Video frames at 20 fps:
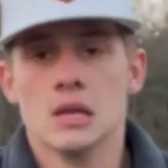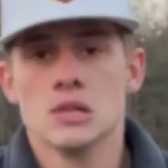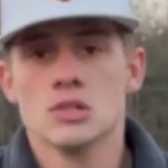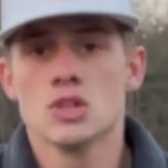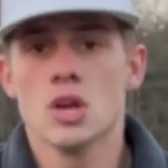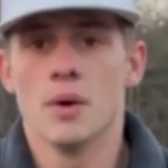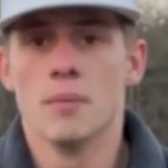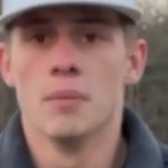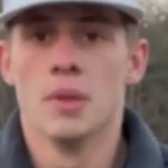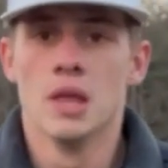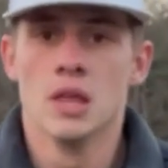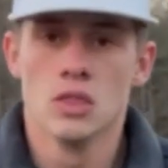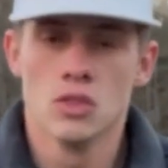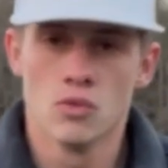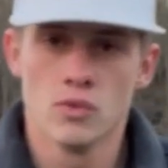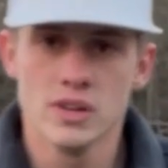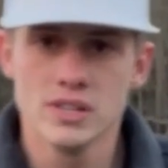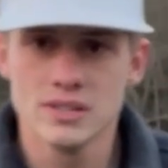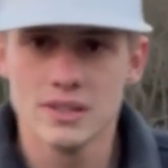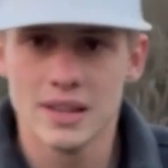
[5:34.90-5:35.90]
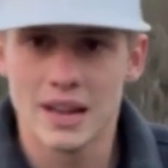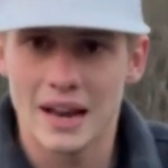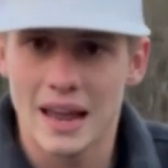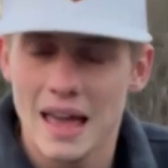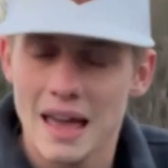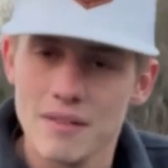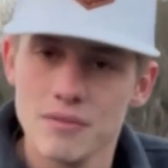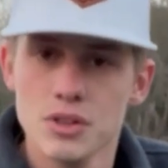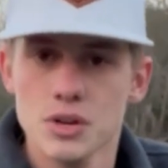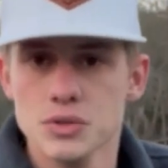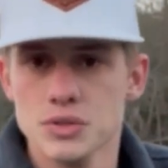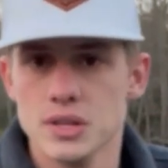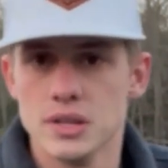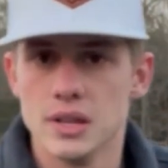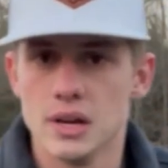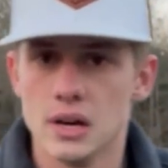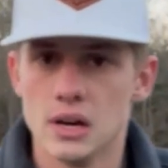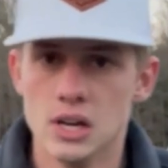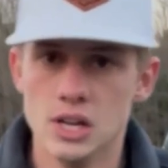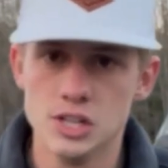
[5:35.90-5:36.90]
So the reason that I have those in
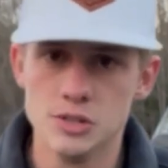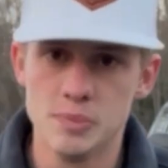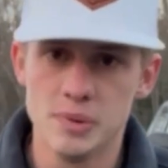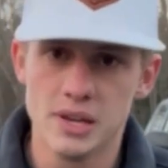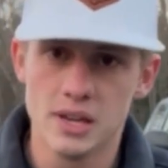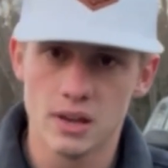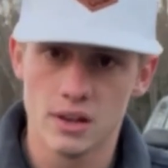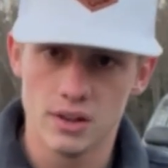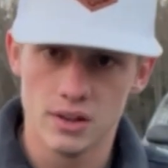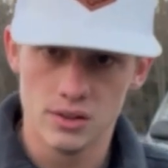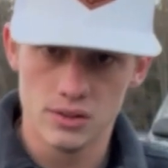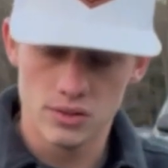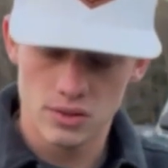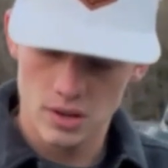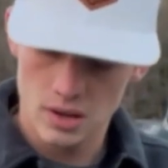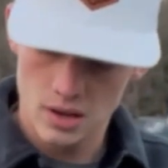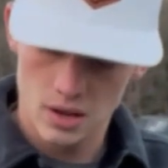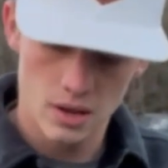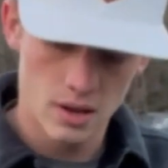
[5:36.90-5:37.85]
there is because